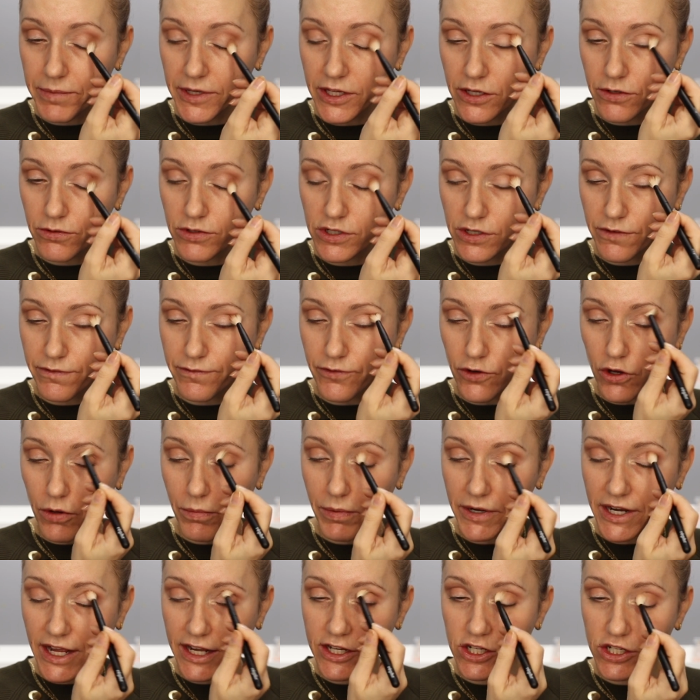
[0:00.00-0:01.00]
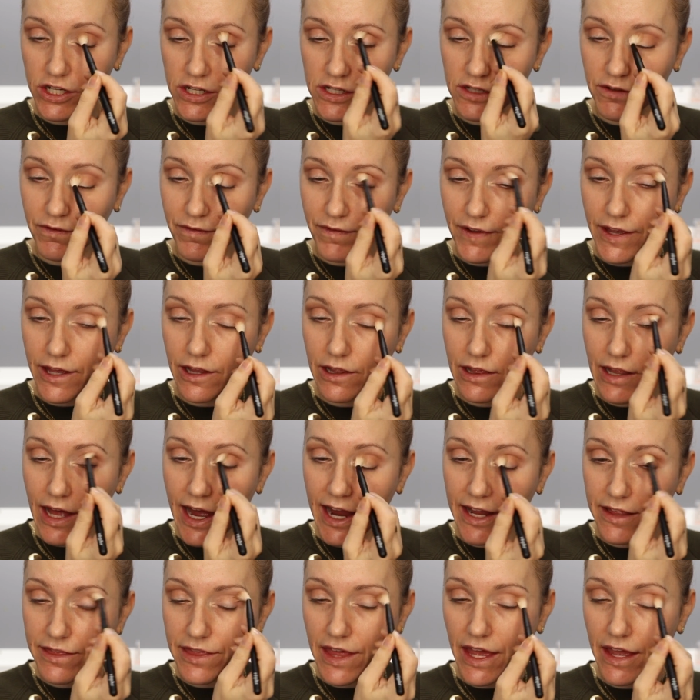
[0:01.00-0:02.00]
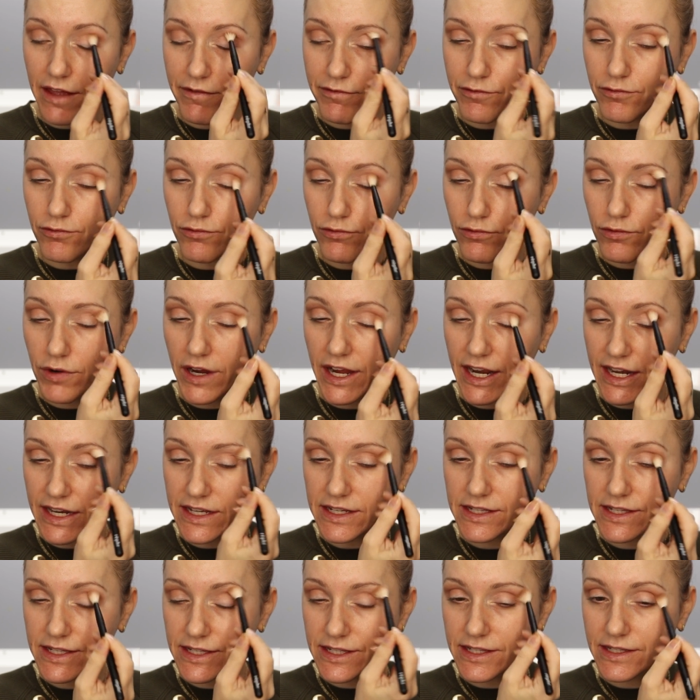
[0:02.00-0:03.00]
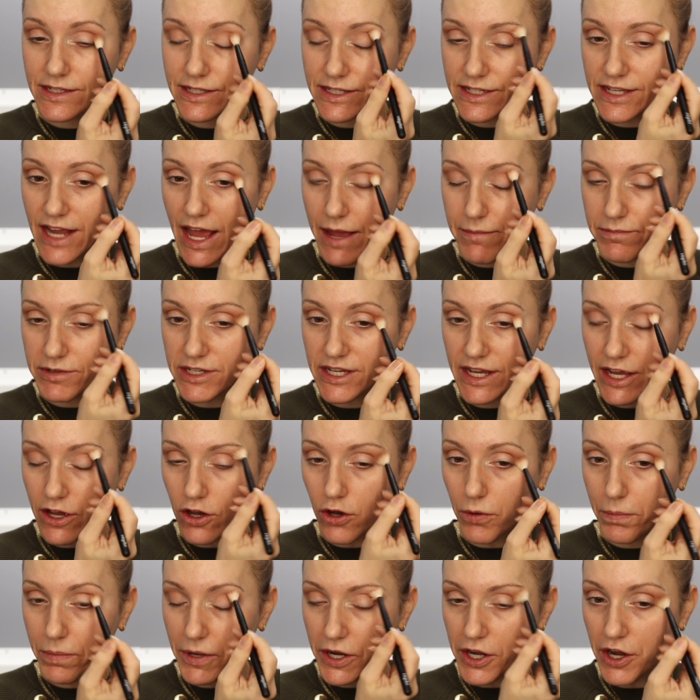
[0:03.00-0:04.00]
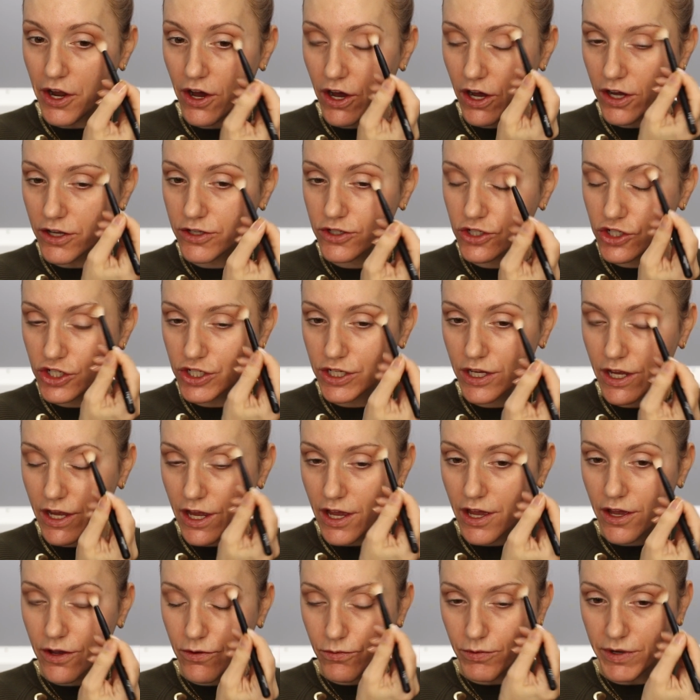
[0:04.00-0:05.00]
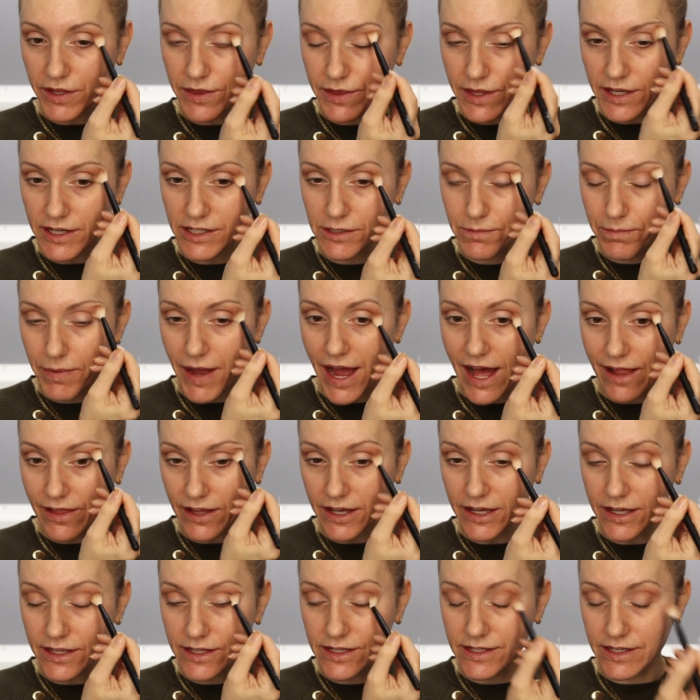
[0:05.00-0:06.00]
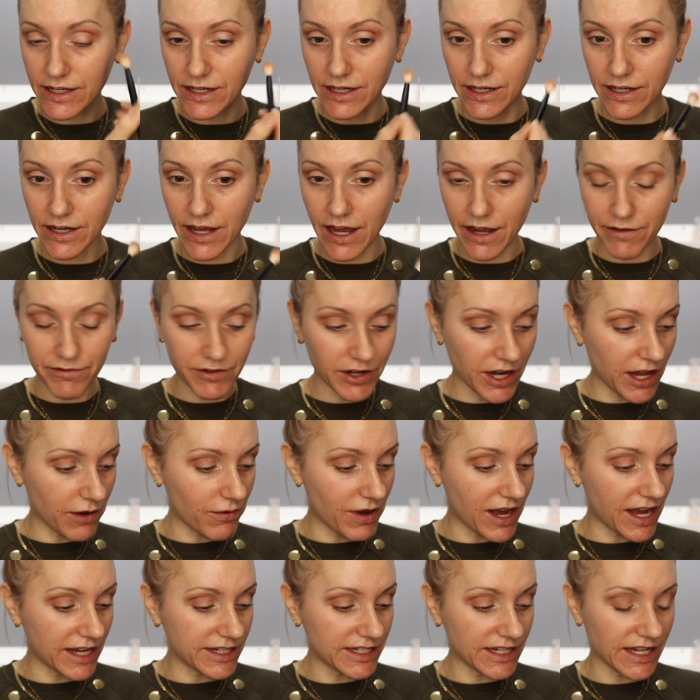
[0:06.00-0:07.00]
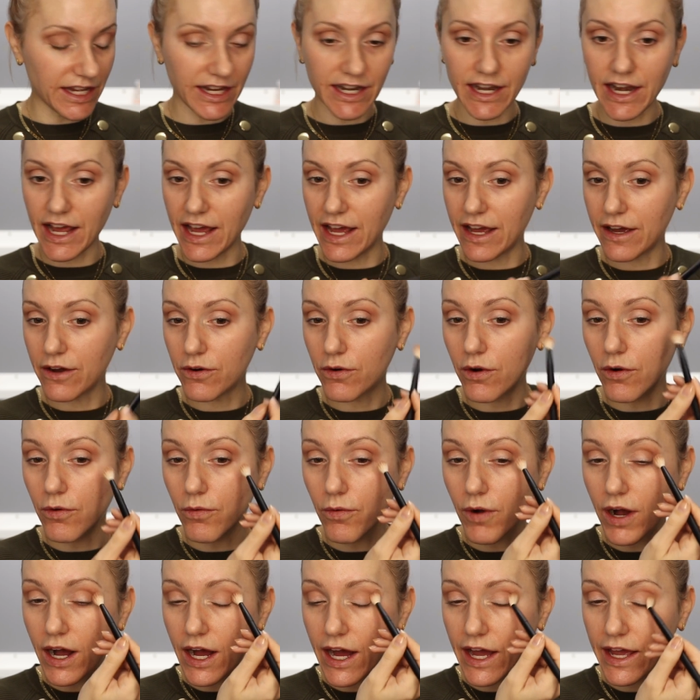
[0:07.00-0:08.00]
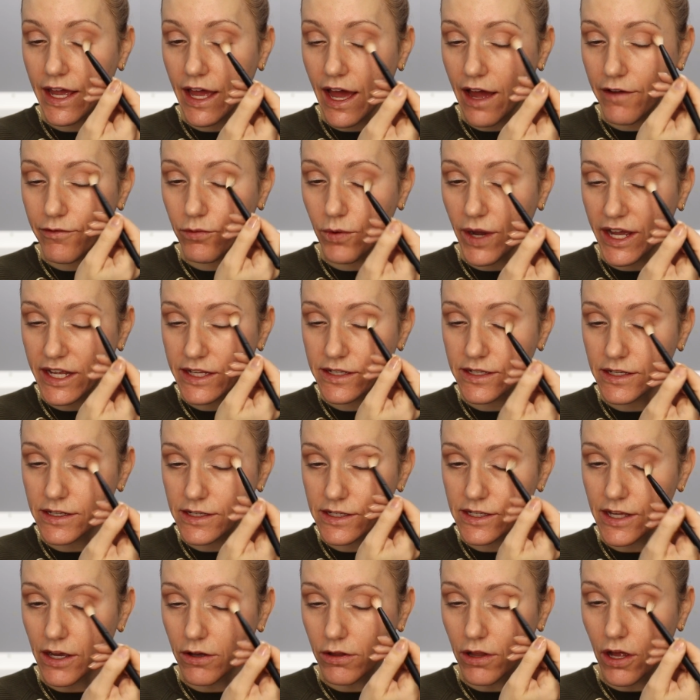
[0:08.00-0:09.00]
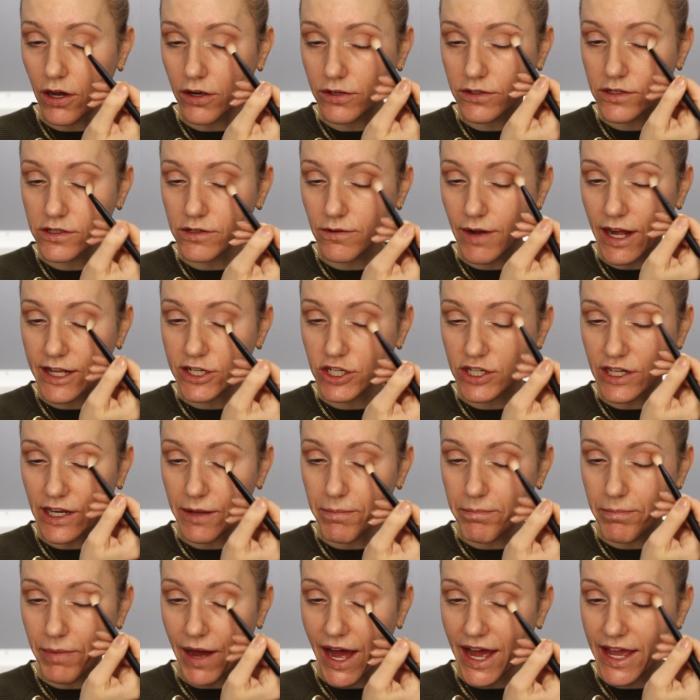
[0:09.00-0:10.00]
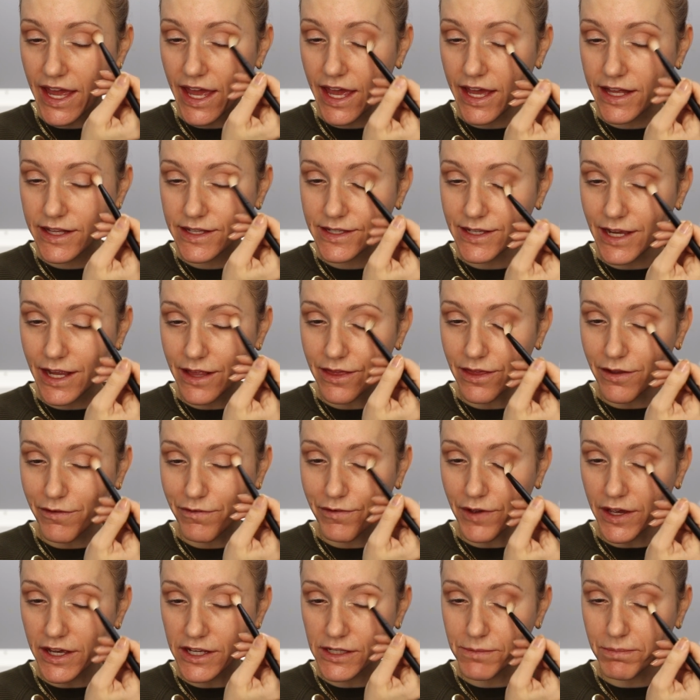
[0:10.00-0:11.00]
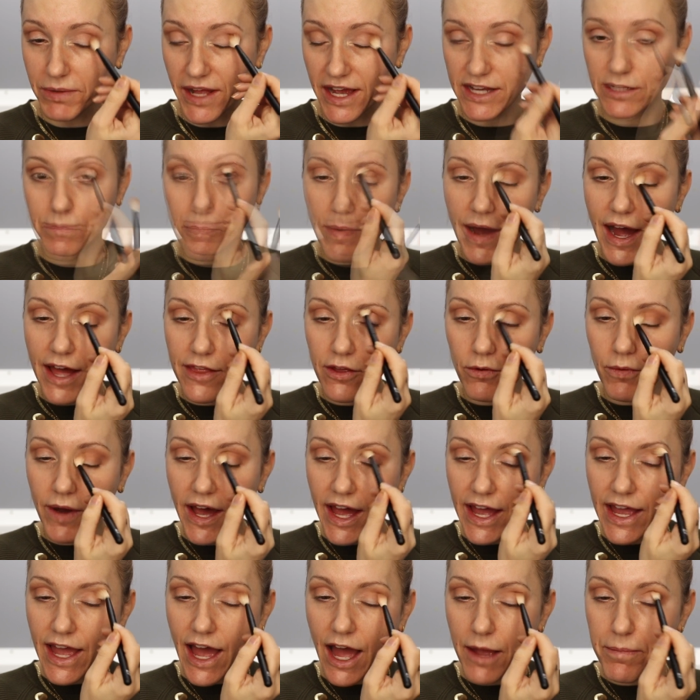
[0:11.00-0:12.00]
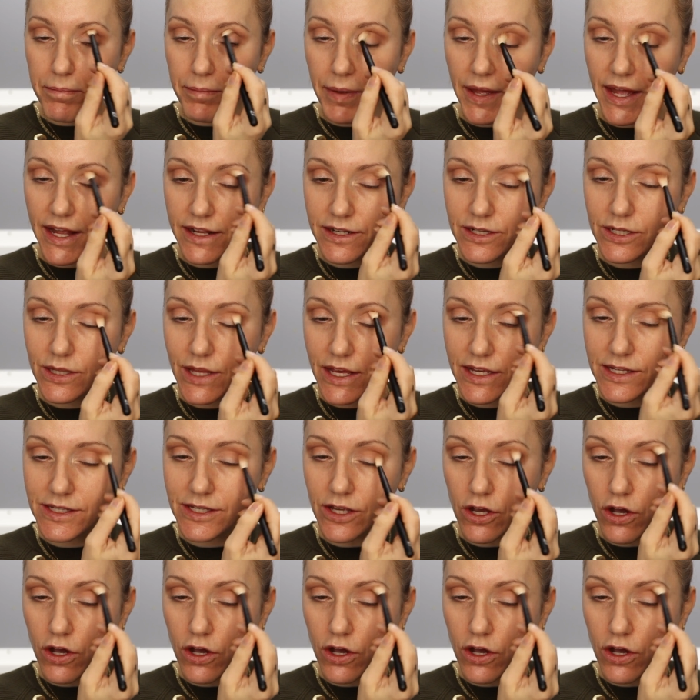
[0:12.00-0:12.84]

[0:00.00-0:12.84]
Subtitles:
beautiful, but I just feel like they've really stepped it up a notch with this palette, and I've no idea now why I've waited so long to actually buy it in the first place. By the way, I picked this